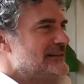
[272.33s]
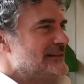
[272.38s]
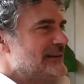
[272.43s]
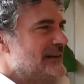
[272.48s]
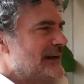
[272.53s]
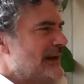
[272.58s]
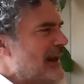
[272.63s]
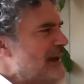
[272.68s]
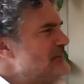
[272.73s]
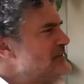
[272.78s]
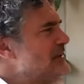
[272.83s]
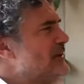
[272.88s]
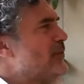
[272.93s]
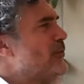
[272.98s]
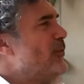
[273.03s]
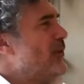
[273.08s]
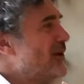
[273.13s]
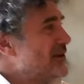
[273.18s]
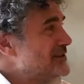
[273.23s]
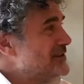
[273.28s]
clubs are
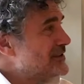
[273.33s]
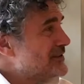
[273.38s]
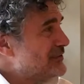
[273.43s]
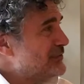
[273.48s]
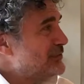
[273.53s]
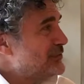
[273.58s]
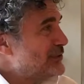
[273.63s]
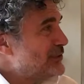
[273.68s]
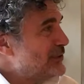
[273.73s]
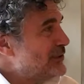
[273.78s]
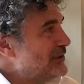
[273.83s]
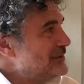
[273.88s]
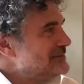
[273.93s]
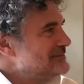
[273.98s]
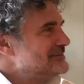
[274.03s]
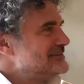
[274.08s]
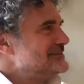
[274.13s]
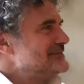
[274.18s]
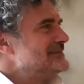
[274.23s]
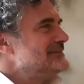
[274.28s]
wonderful.
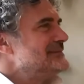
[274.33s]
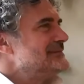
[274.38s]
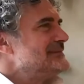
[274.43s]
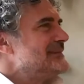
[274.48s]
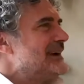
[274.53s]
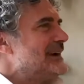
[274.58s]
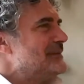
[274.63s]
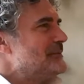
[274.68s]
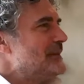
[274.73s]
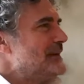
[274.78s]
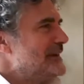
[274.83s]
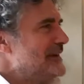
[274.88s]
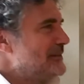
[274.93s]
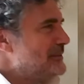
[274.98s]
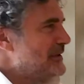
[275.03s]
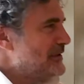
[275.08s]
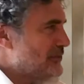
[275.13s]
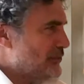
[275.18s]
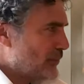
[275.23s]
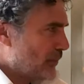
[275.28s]
I'm a little
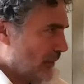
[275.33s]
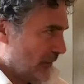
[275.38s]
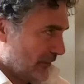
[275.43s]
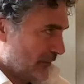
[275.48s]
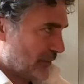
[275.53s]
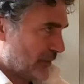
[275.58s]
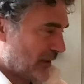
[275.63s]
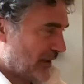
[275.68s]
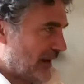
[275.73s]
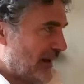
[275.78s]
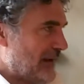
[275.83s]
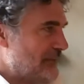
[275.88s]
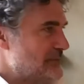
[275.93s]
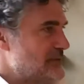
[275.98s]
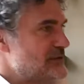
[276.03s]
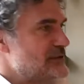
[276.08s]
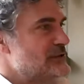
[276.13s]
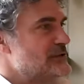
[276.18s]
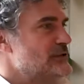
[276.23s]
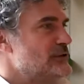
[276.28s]
bit too old for
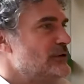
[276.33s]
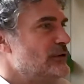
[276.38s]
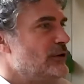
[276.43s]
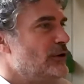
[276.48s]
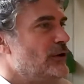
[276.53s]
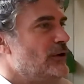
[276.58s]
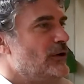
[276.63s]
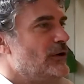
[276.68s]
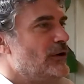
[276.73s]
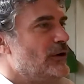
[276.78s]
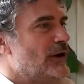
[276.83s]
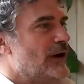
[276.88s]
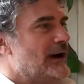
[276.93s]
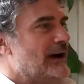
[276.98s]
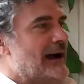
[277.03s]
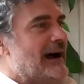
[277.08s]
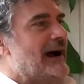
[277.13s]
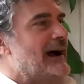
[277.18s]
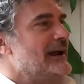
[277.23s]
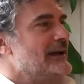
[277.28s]
clubs. So
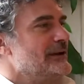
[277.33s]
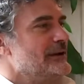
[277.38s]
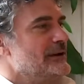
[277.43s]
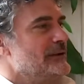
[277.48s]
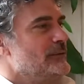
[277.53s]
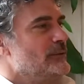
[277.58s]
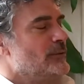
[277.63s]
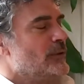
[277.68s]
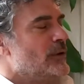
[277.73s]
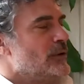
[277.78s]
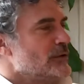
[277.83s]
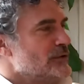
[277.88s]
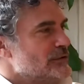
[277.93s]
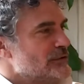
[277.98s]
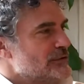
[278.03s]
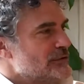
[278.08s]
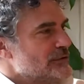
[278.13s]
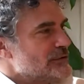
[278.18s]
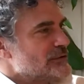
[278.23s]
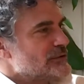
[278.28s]
I
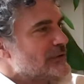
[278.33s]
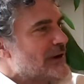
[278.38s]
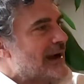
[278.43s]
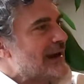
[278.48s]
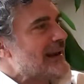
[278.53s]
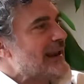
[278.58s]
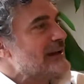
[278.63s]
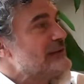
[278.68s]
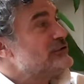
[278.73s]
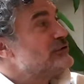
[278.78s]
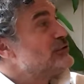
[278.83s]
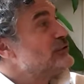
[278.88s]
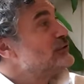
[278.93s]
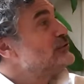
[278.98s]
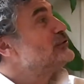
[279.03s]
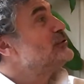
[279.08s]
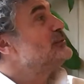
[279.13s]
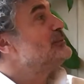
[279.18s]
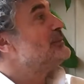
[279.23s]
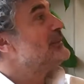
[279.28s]
like to go
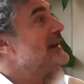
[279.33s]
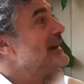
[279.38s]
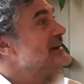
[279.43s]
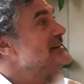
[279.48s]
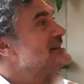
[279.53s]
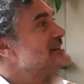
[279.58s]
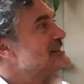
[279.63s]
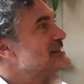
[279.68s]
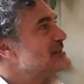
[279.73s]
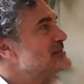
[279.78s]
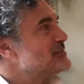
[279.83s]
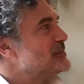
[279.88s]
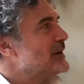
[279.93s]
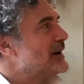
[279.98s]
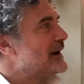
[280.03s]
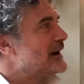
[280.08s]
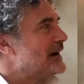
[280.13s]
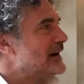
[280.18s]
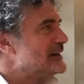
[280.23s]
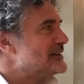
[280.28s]
to places
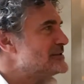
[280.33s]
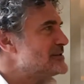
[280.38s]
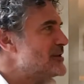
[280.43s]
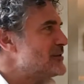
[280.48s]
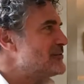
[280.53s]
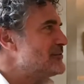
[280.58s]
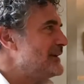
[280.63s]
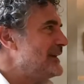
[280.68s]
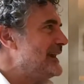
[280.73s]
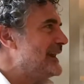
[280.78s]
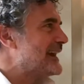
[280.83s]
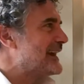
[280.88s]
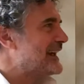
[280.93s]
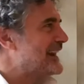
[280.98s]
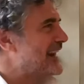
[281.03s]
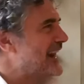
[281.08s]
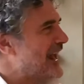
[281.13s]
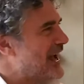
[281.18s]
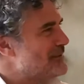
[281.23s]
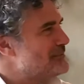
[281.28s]
where it's not really a
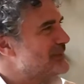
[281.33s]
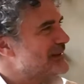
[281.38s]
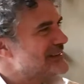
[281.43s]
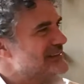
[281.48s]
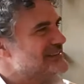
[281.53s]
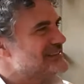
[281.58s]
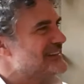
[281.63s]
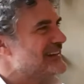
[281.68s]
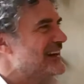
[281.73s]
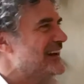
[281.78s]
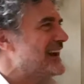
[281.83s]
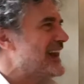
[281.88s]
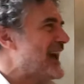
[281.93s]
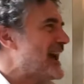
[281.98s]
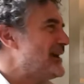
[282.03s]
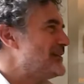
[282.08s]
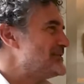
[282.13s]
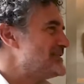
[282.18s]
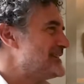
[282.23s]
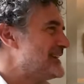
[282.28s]
club, but it still
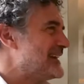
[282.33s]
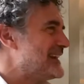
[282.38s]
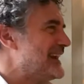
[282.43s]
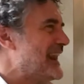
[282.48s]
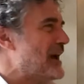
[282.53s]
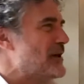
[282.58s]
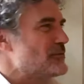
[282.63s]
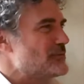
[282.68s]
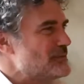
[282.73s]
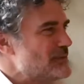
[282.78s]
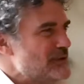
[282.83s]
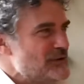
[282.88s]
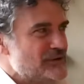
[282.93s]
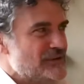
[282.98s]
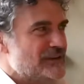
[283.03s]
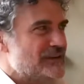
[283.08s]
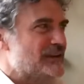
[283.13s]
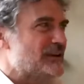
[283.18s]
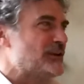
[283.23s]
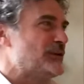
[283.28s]
allows that loud
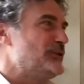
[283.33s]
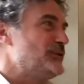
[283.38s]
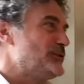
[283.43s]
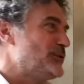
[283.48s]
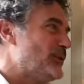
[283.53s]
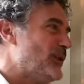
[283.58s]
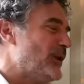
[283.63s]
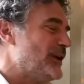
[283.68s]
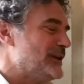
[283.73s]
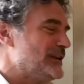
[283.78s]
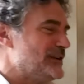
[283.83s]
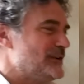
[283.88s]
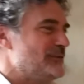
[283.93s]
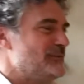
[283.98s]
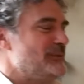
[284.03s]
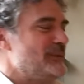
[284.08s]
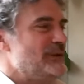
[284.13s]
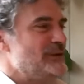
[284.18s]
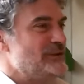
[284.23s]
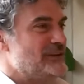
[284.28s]
music, the good quality of
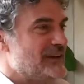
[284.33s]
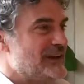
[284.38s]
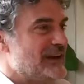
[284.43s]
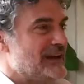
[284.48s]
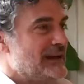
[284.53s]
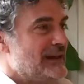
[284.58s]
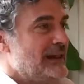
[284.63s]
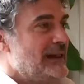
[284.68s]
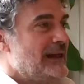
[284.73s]
music.